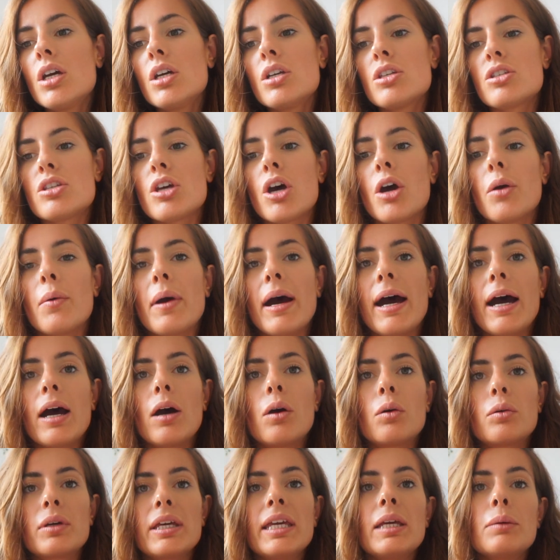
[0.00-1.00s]
So
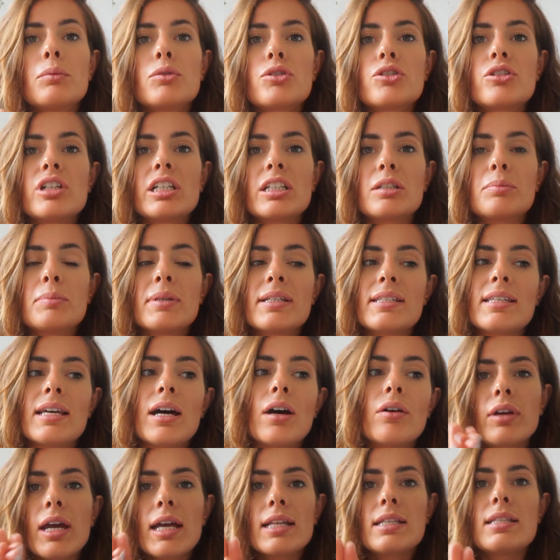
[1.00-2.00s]
I'll keep restricting
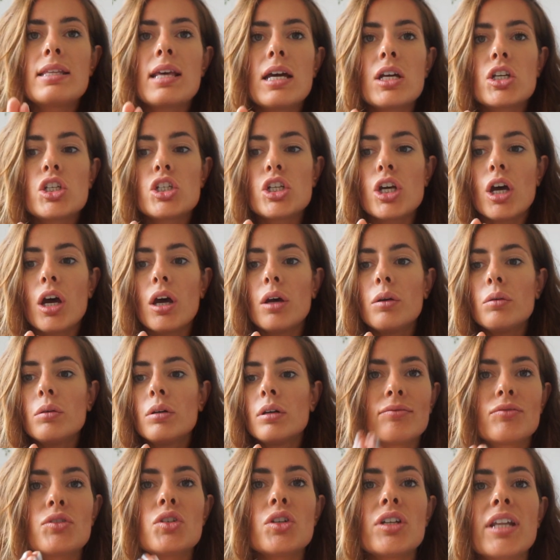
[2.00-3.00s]
myself, get to that show,
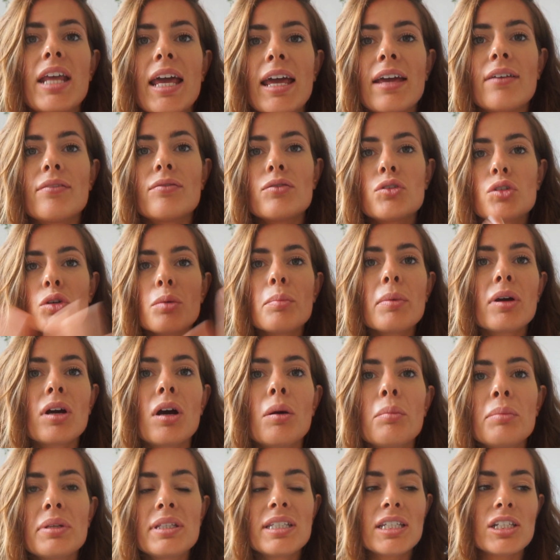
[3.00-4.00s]
done it, done my
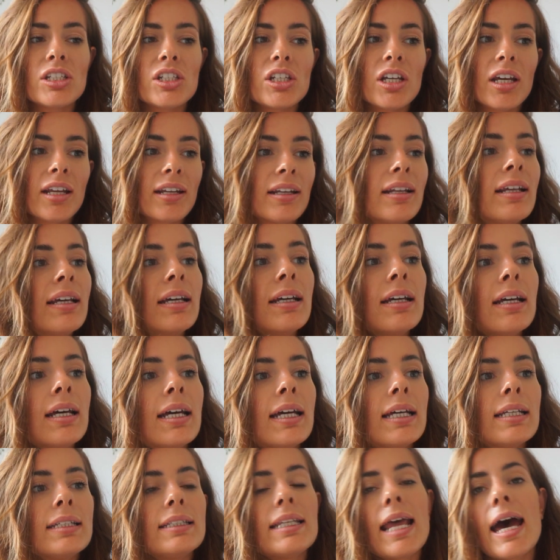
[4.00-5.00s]
competition.
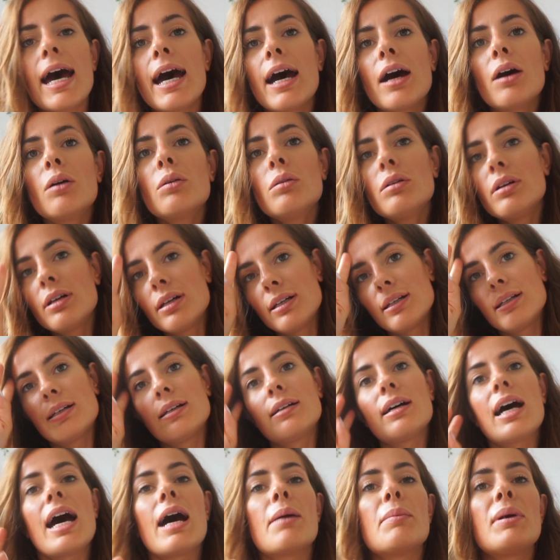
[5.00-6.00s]
Now,
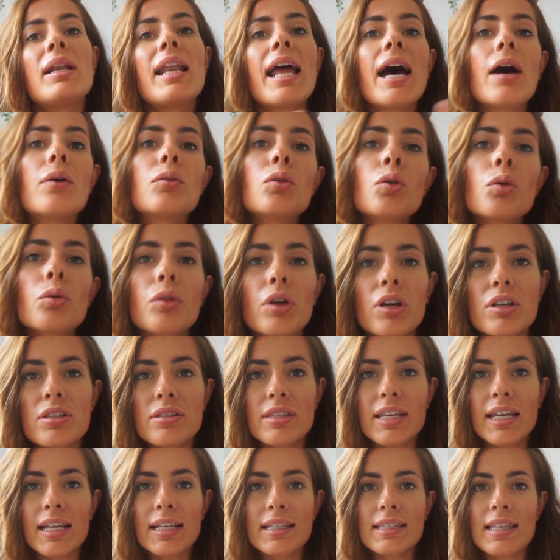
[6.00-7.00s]
I'm allowed all those
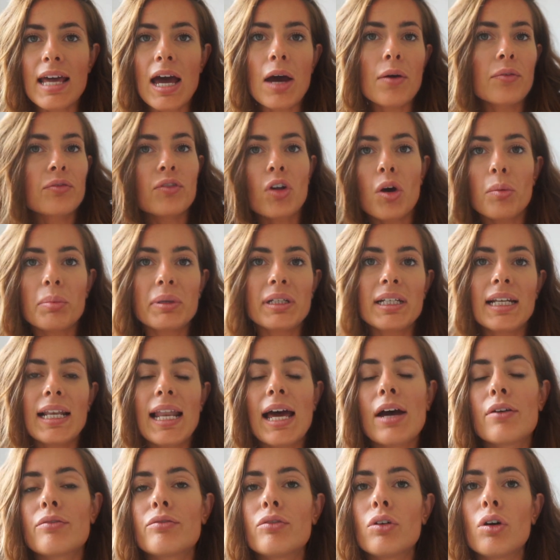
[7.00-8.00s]
things that I've not been
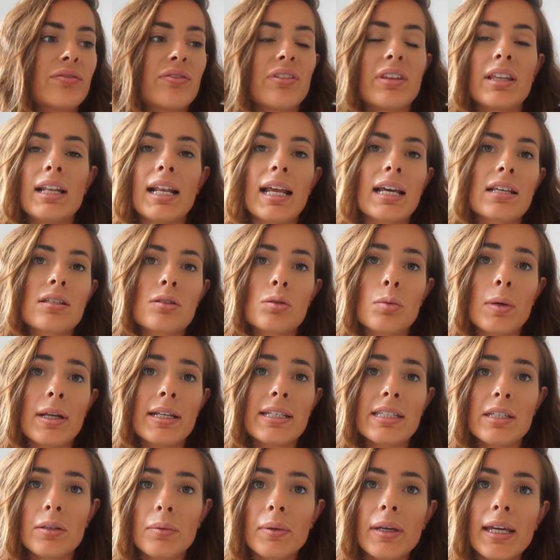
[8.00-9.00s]
allowed for the last
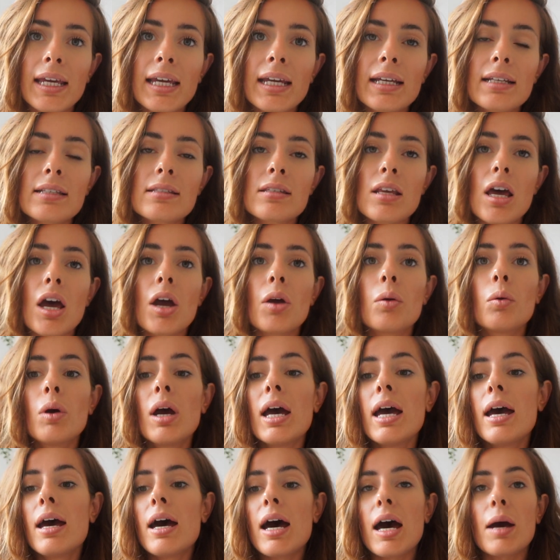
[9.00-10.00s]
20 weeks, so
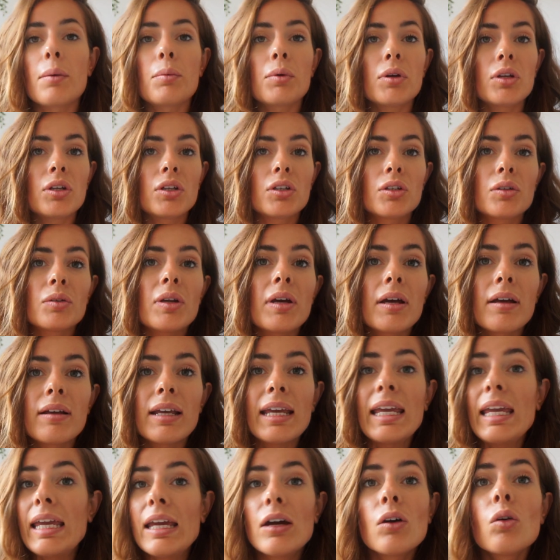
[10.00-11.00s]
I'm going to
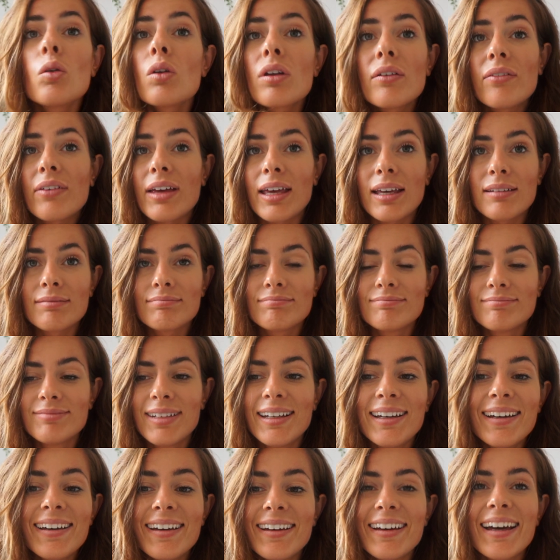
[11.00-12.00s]
eat all of it.
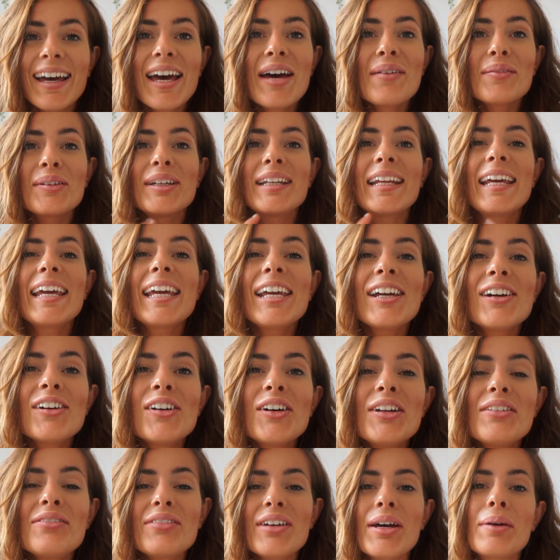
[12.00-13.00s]
I'm going to eat
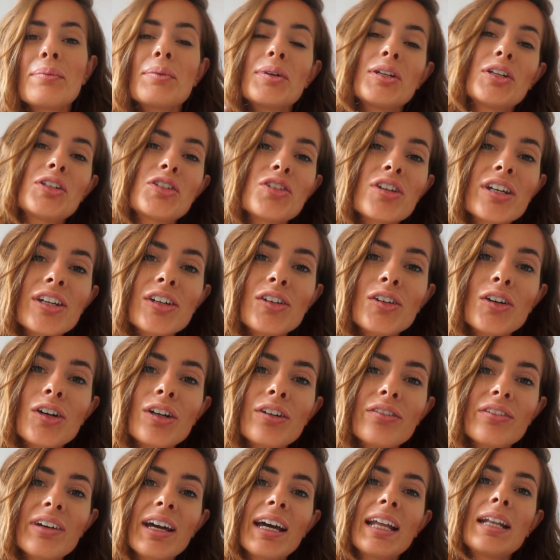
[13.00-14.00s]
all of it, I'm going to drink all
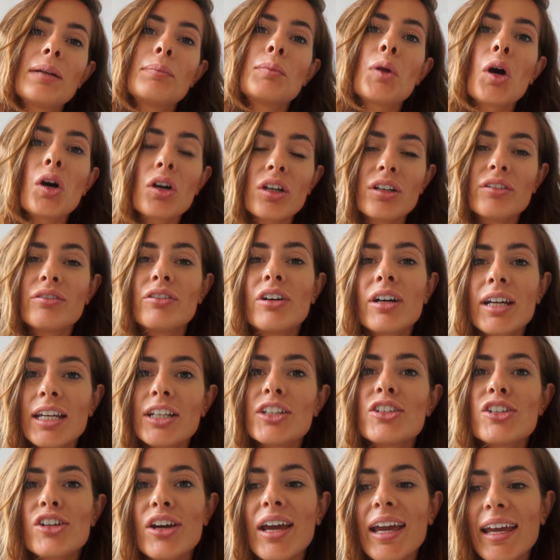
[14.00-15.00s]
of it, and I'm not going to fucking
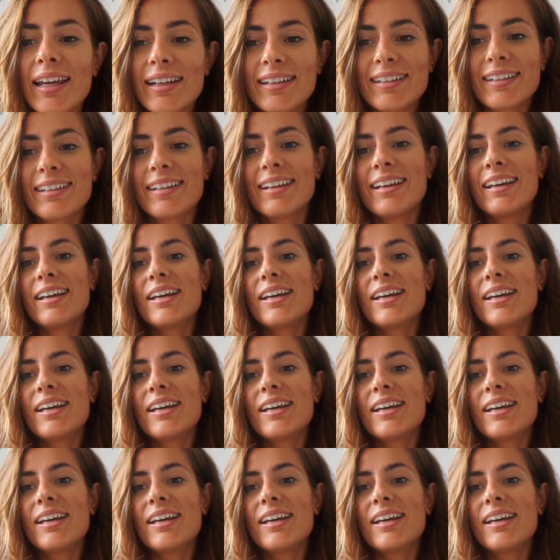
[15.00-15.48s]
train.